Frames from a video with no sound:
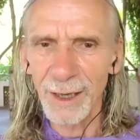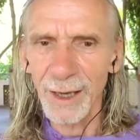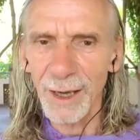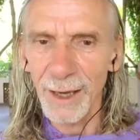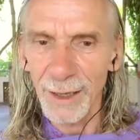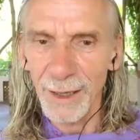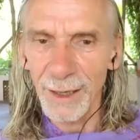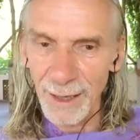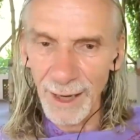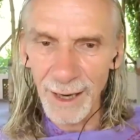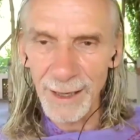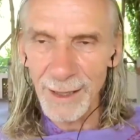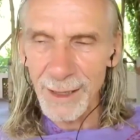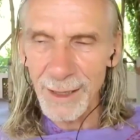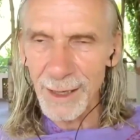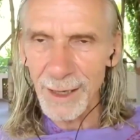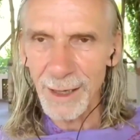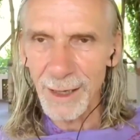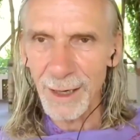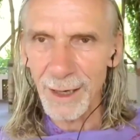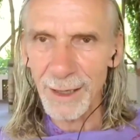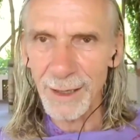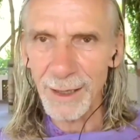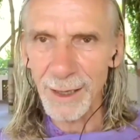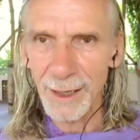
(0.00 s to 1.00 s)
again
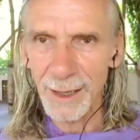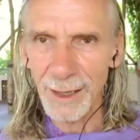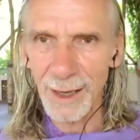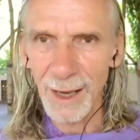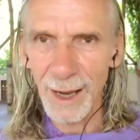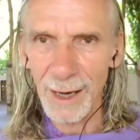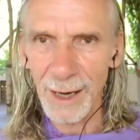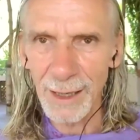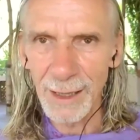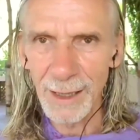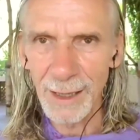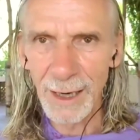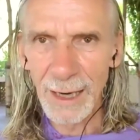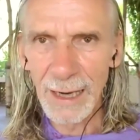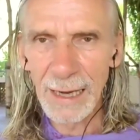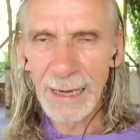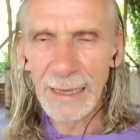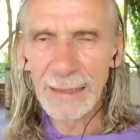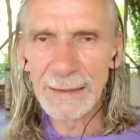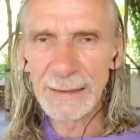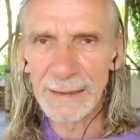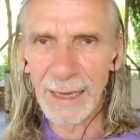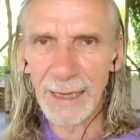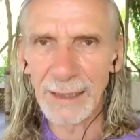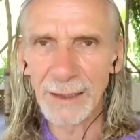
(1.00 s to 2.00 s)
and again,
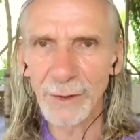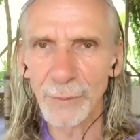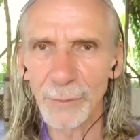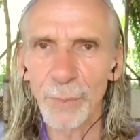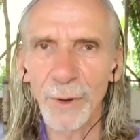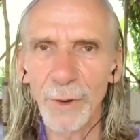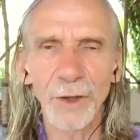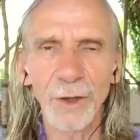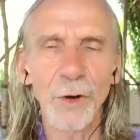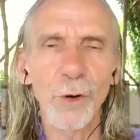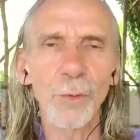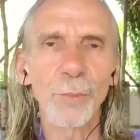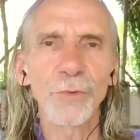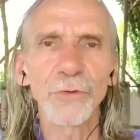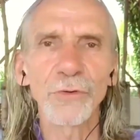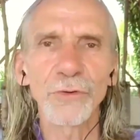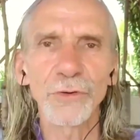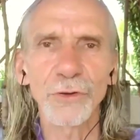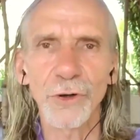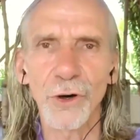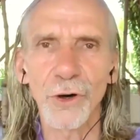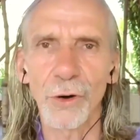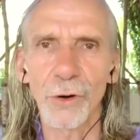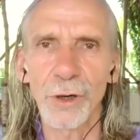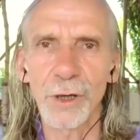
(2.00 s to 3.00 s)
that becomes
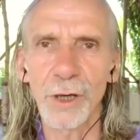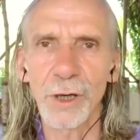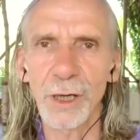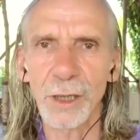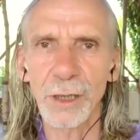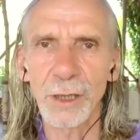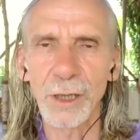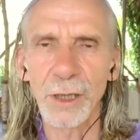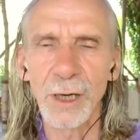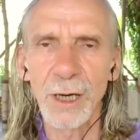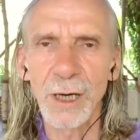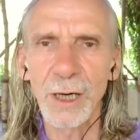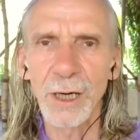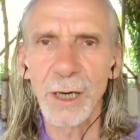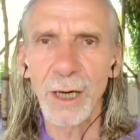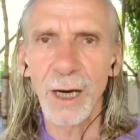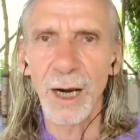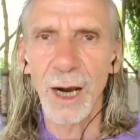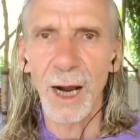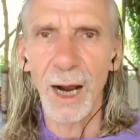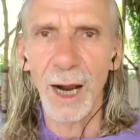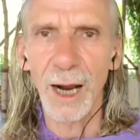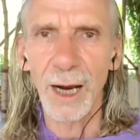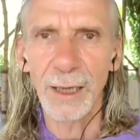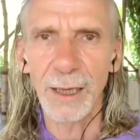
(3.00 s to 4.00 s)
stronger
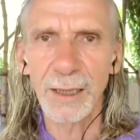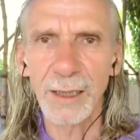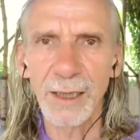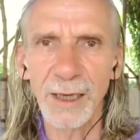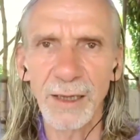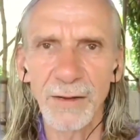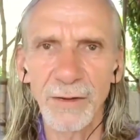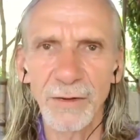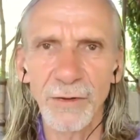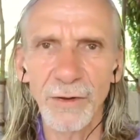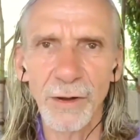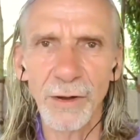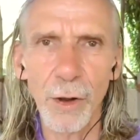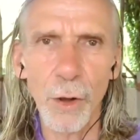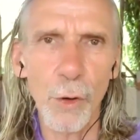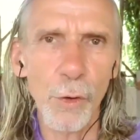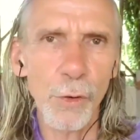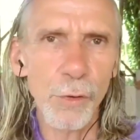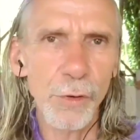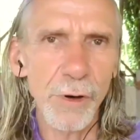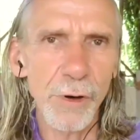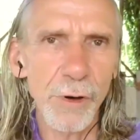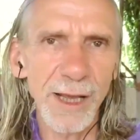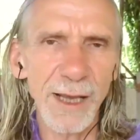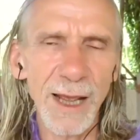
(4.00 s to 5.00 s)
and is
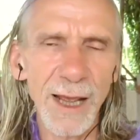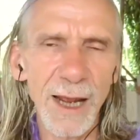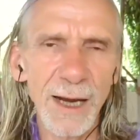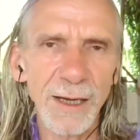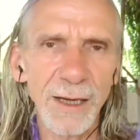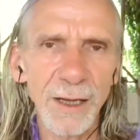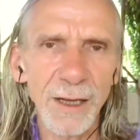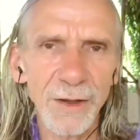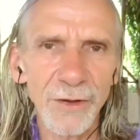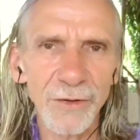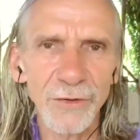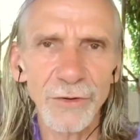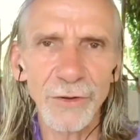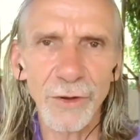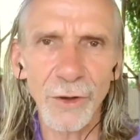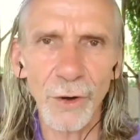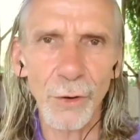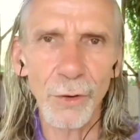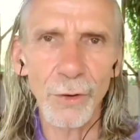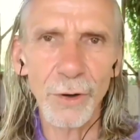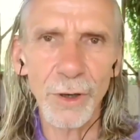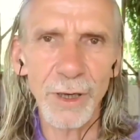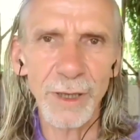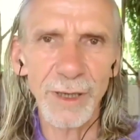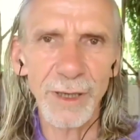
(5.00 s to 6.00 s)
slowly getting
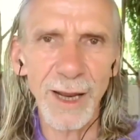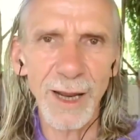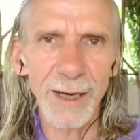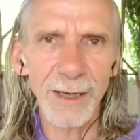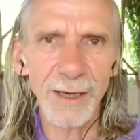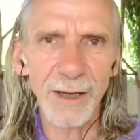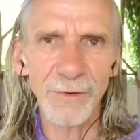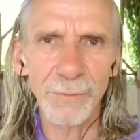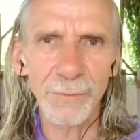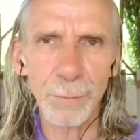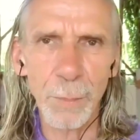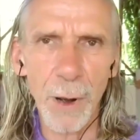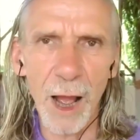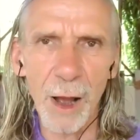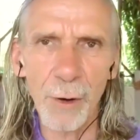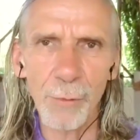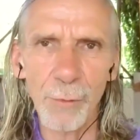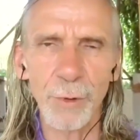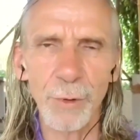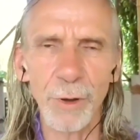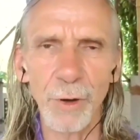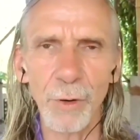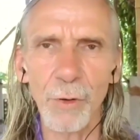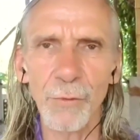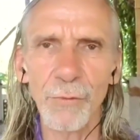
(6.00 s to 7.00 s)
stronger than the
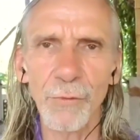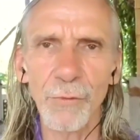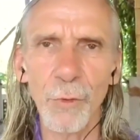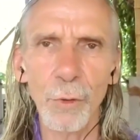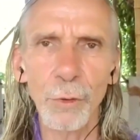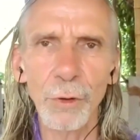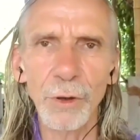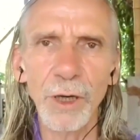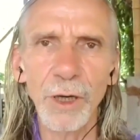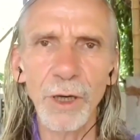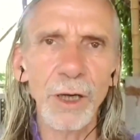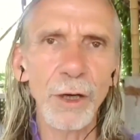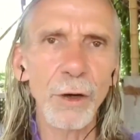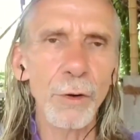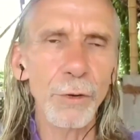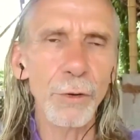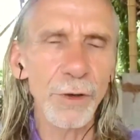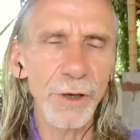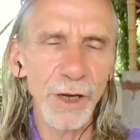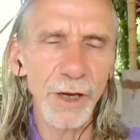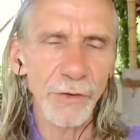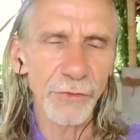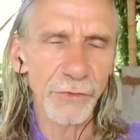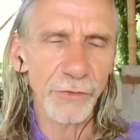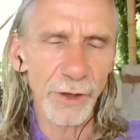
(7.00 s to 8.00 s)
power of all the
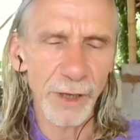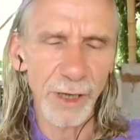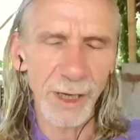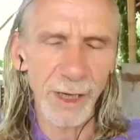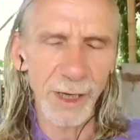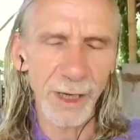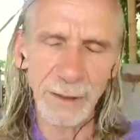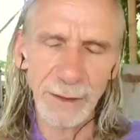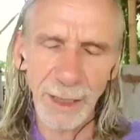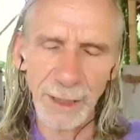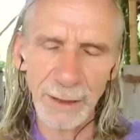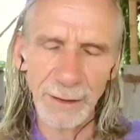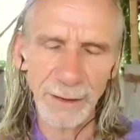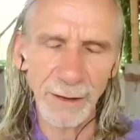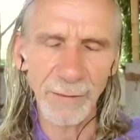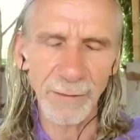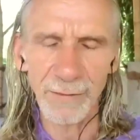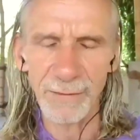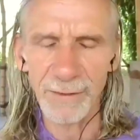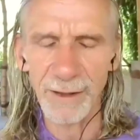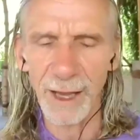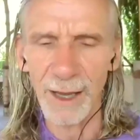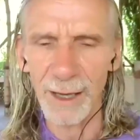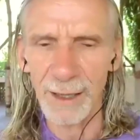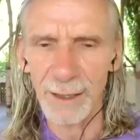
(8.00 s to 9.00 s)
conditioning that
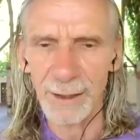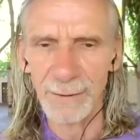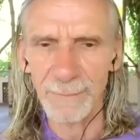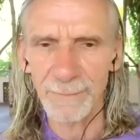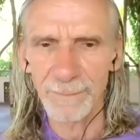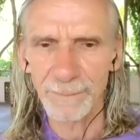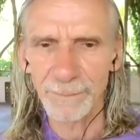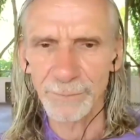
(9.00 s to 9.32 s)
is there.